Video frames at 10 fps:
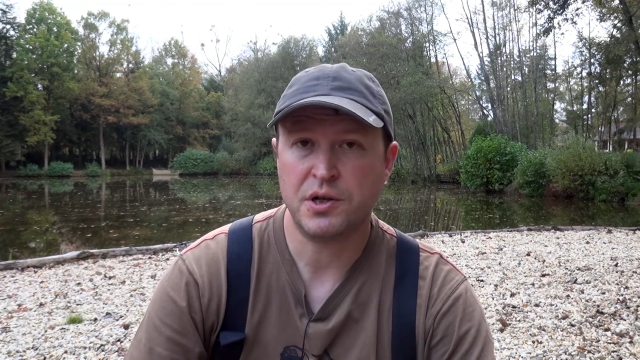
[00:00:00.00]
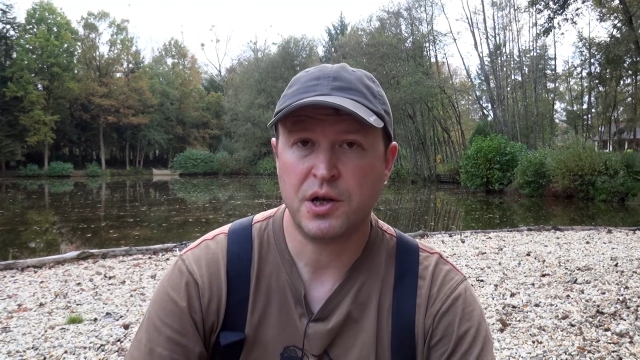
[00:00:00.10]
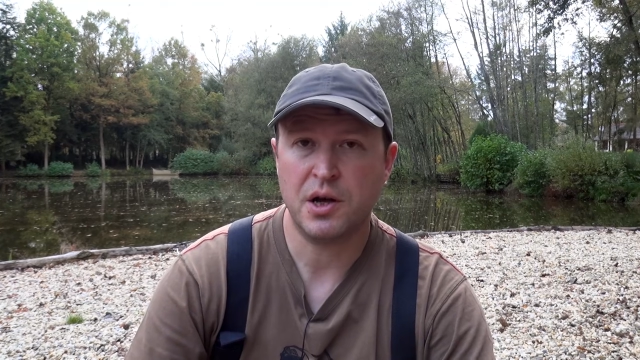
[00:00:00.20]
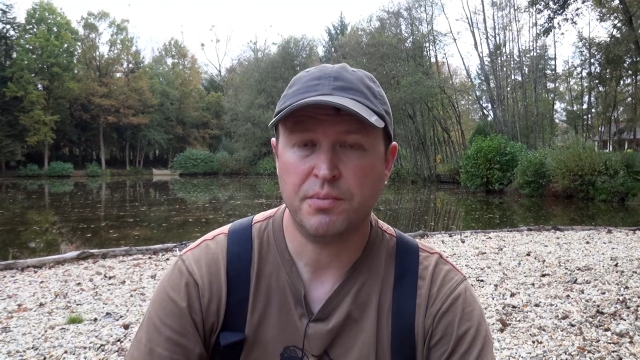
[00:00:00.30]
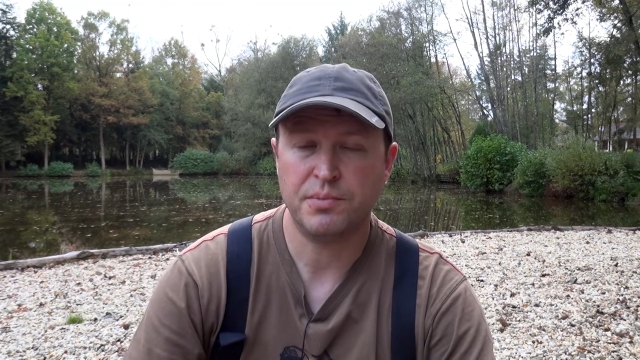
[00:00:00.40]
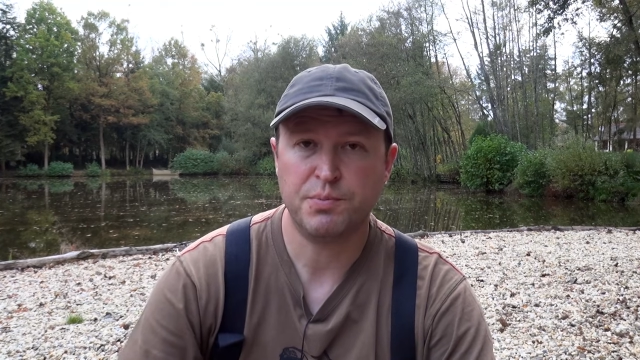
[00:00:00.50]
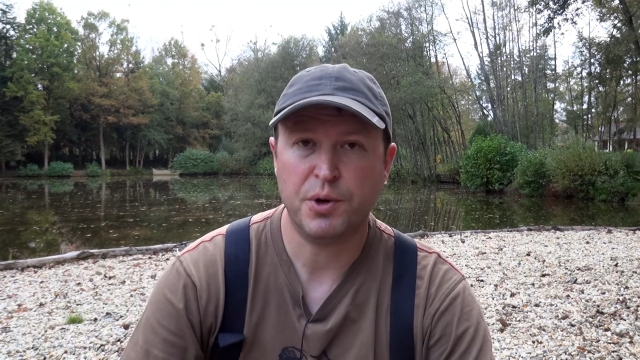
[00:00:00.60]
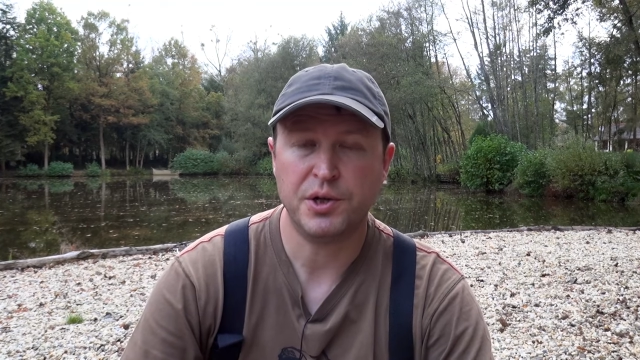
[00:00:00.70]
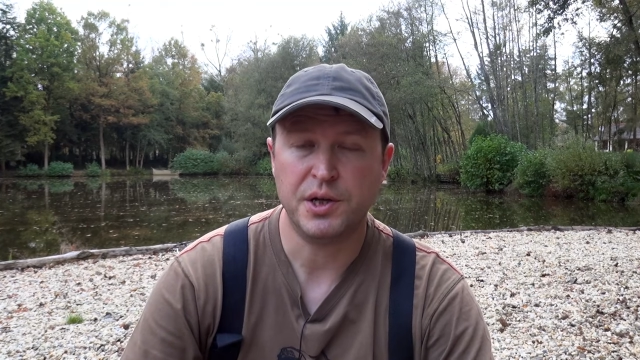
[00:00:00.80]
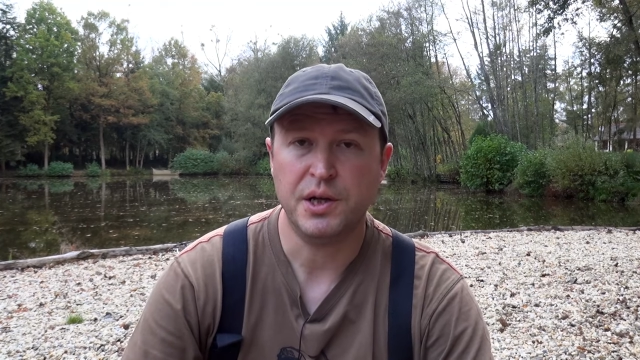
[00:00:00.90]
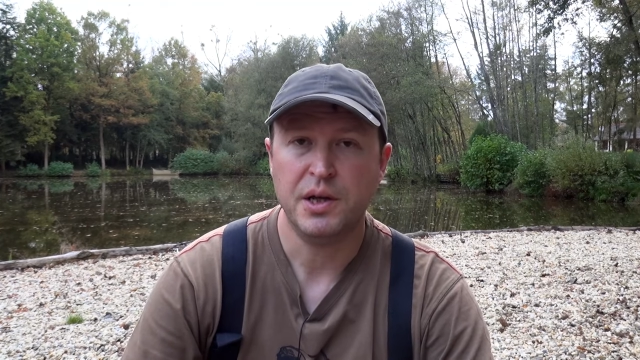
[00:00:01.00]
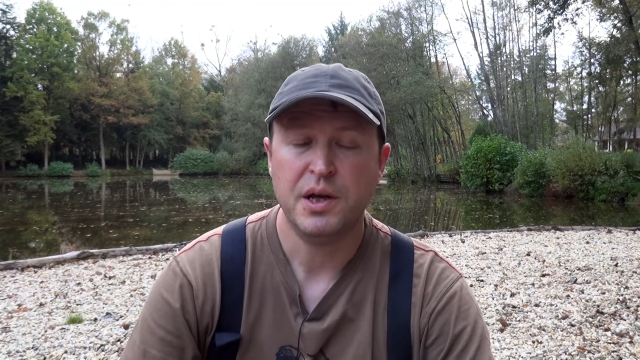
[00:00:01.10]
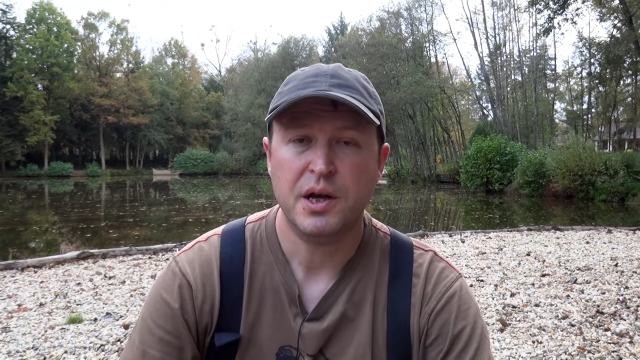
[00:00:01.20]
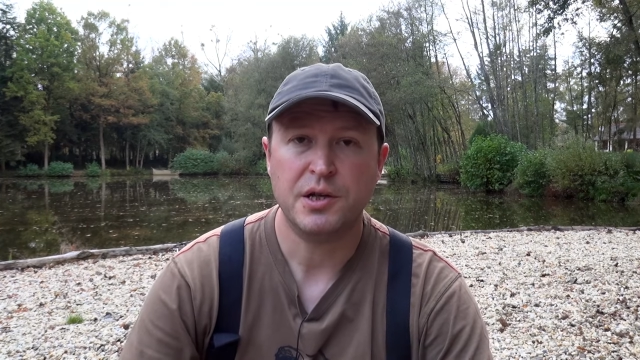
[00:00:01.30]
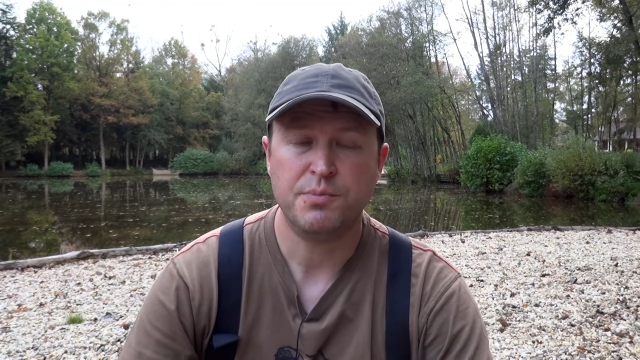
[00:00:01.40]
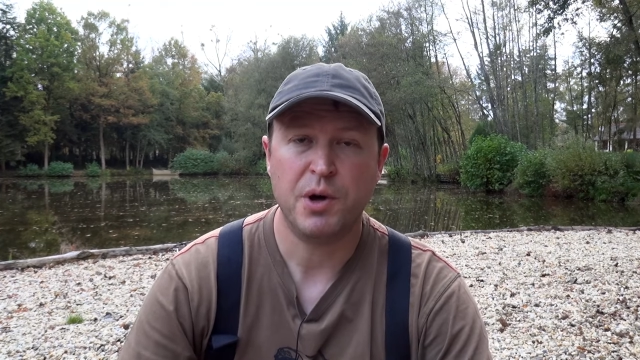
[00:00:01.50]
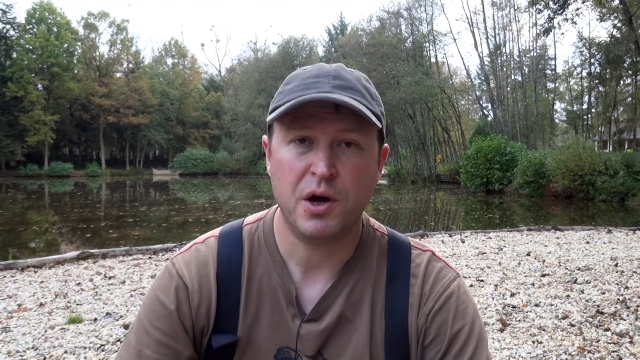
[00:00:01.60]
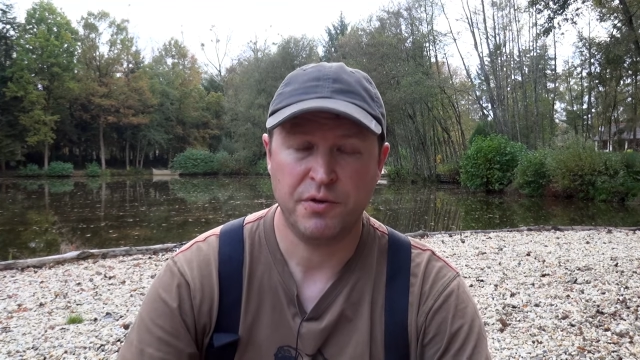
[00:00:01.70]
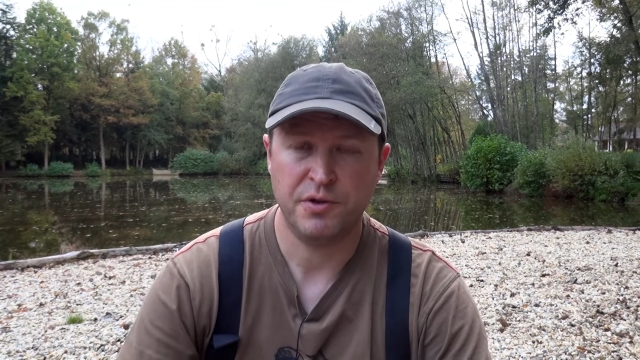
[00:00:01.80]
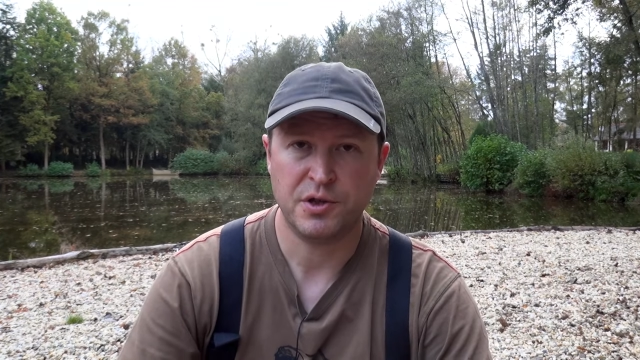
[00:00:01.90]
a carp's body is
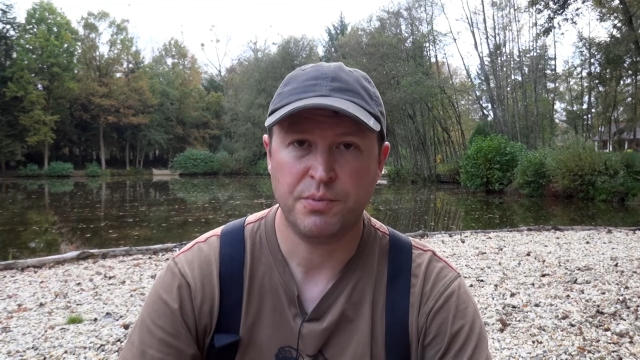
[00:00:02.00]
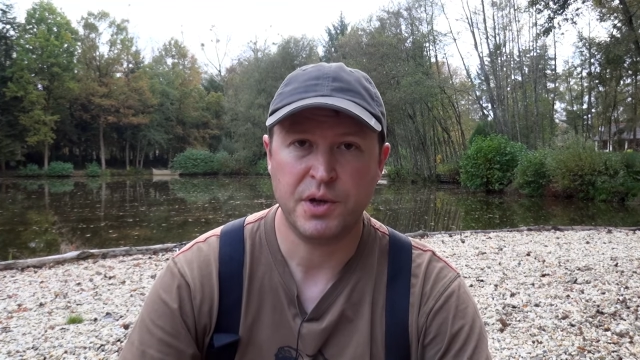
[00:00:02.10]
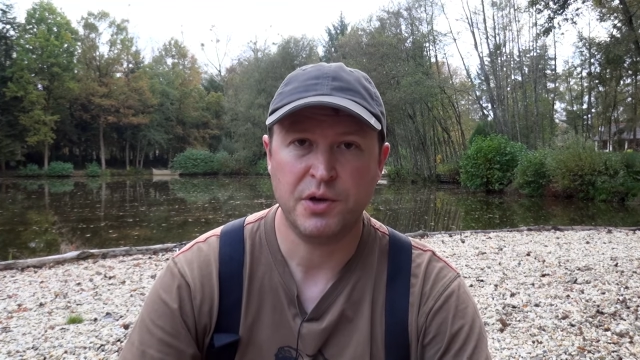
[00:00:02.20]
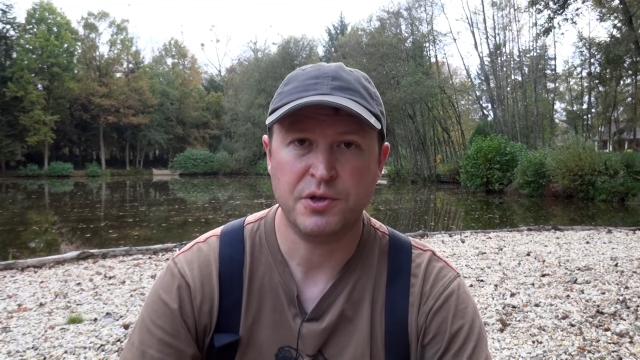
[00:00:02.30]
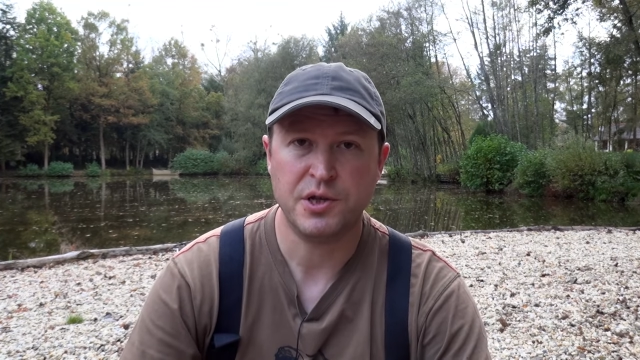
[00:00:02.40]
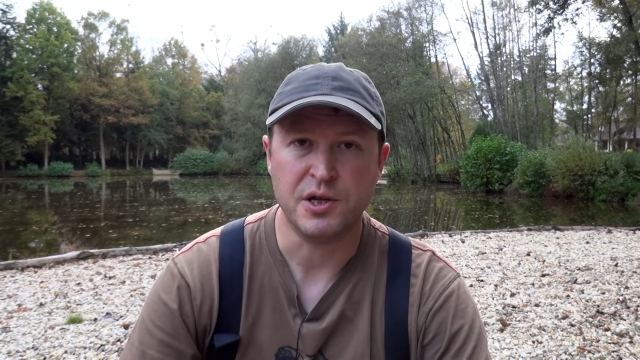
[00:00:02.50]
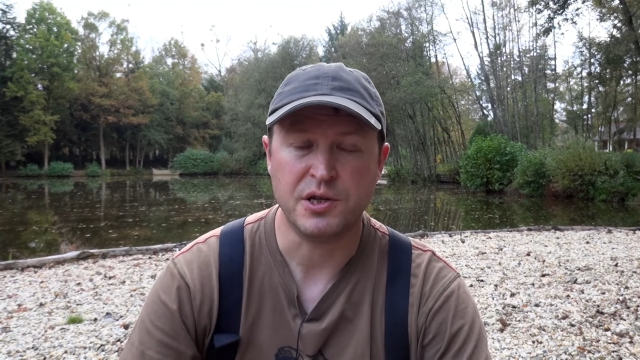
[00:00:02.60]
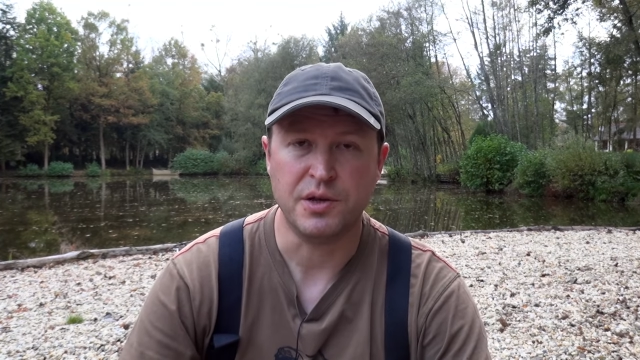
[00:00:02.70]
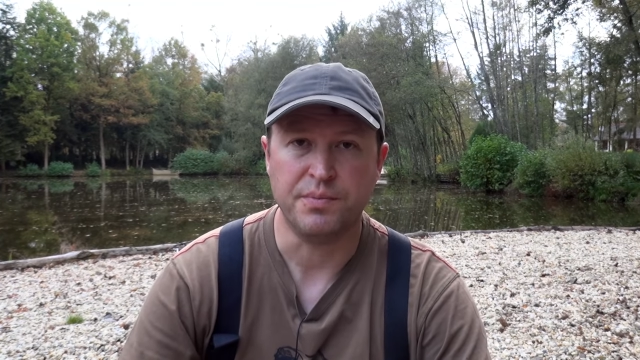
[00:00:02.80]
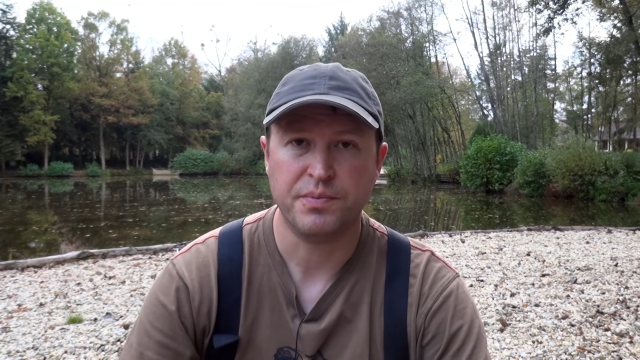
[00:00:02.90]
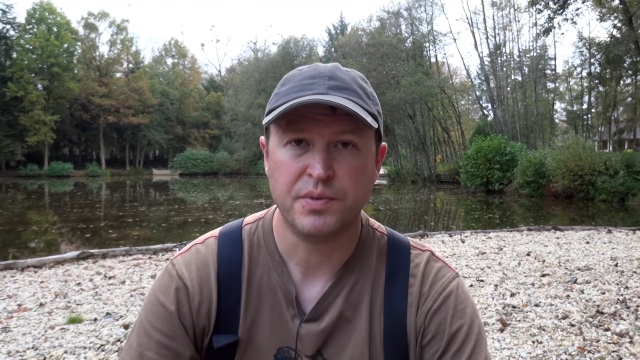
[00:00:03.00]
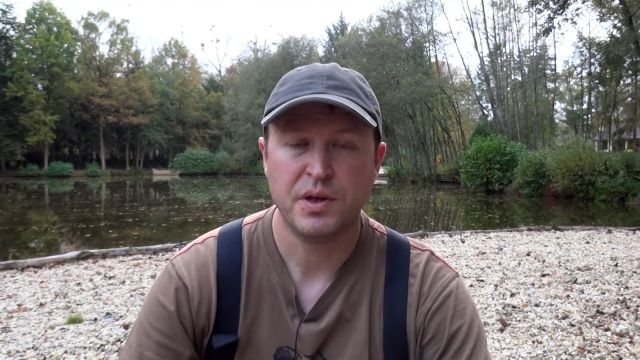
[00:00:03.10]
part of its immune system.